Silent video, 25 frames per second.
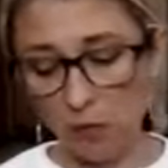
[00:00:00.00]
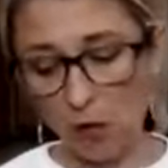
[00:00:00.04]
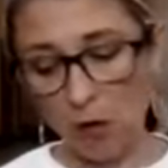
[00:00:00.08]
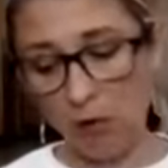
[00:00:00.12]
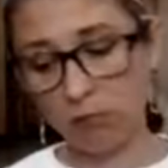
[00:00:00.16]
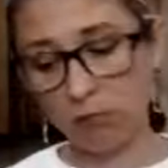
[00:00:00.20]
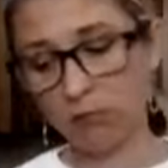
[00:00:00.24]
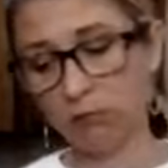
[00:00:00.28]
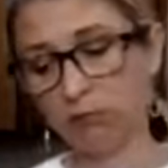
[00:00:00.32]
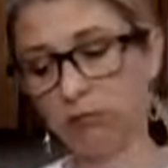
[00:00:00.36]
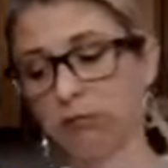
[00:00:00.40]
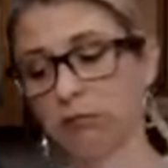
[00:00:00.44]

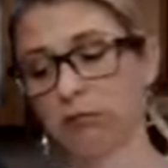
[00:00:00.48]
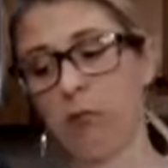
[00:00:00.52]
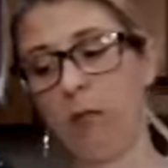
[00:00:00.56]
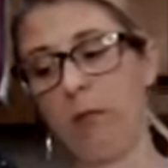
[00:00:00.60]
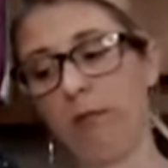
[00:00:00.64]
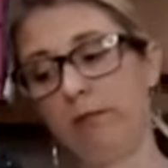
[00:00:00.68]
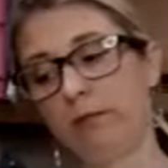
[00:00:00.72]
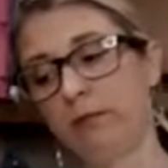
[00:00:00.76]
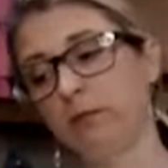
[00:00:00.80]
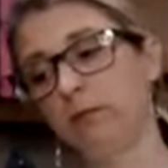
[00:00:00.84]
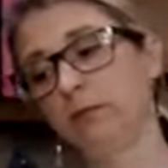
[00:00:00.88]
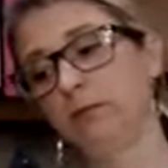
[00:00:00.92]
of give you
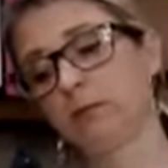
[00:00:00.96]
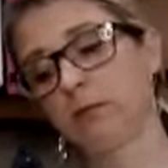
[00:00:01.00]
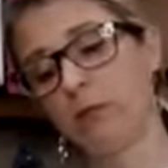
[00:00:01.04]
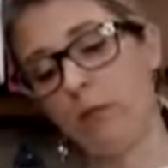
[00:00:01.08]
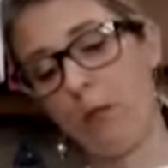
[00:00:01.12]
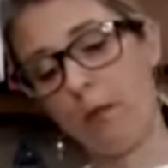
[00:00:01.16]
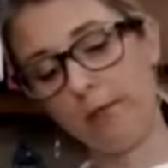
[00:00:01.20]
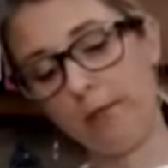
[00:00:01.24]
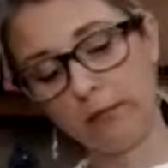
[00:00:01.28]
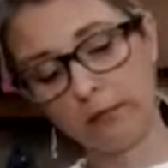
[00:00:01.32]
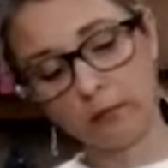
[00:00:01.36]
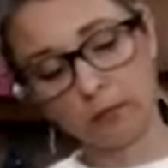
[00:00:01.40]
guys an
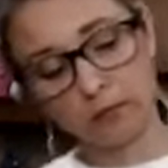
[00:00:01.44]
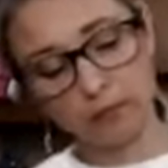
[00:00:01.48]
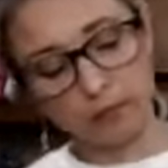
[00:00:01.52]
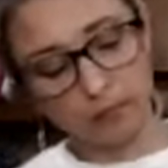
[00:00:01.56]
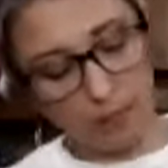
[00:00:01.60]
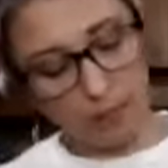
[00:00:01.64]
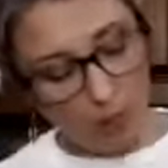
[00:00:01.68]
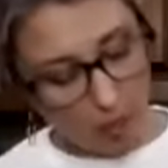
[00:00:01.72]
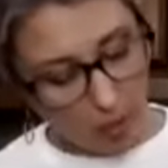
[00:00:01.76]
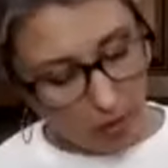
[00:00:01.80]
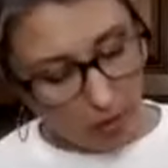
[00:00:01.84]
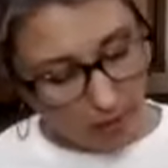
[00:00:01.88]
idea
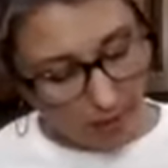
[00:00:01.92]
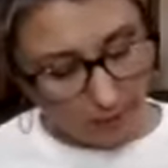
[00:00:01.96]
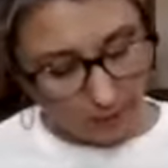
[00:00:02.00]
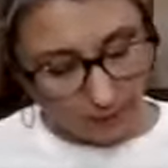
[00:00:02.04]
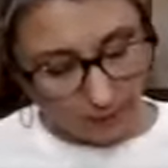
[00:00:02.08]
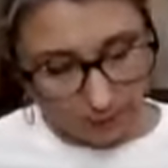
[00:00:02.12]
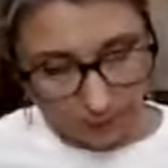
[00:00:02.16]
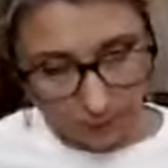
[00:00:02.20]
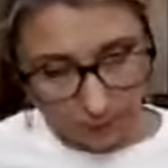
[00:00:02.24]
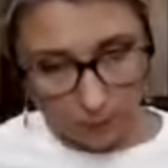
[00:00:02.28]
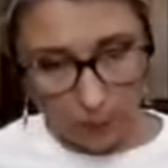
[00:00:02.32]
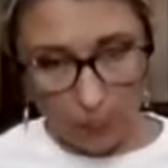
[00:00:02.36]
of
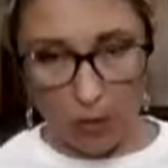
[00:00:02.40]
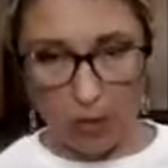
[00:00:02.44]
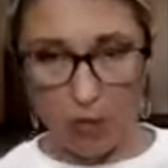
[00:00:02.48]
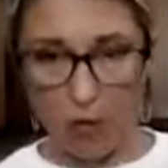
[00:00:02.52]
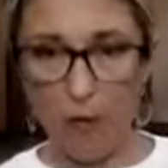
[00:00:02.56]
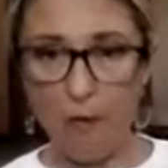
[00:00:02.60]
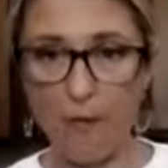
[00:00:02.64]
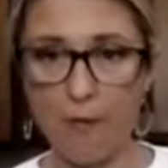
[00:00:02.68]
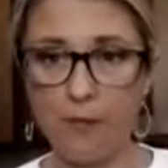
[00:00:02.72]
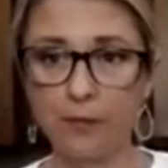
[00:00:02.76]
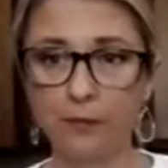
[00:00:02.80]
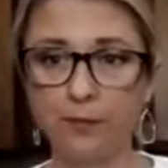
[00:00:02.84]
what it
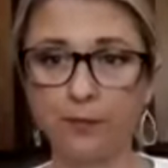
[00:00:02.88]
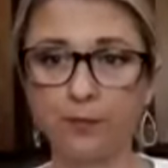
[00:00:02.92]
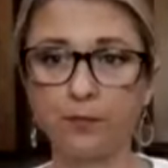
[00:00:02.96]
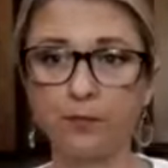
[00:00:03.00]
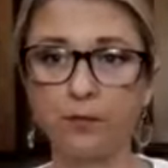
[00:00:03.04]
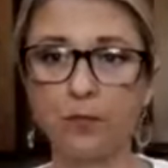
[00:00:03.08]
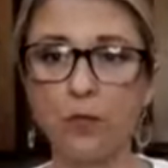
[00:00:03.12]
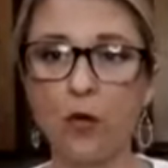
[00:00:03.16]
looks like.